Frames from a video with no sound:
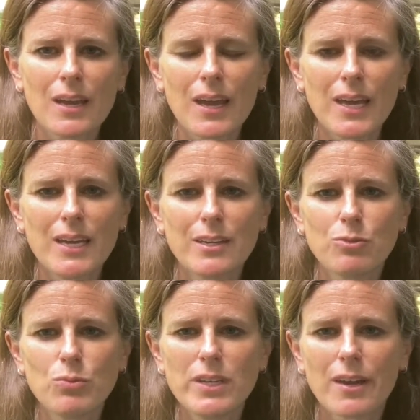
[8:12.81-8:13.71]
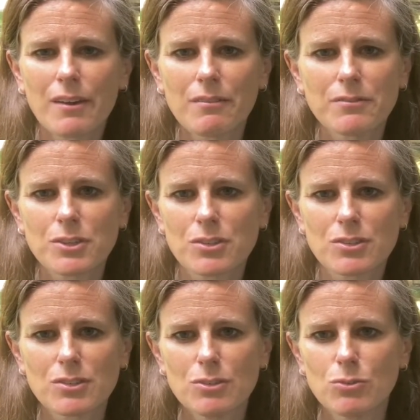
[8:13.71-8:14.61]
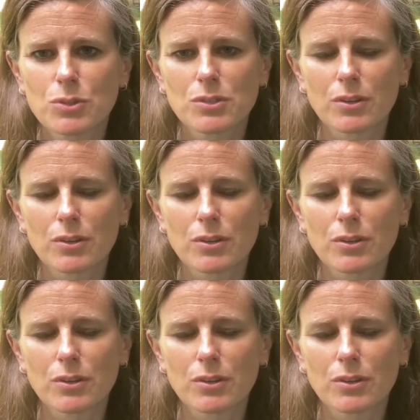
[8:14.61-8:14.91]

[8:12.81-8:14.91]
and we have just used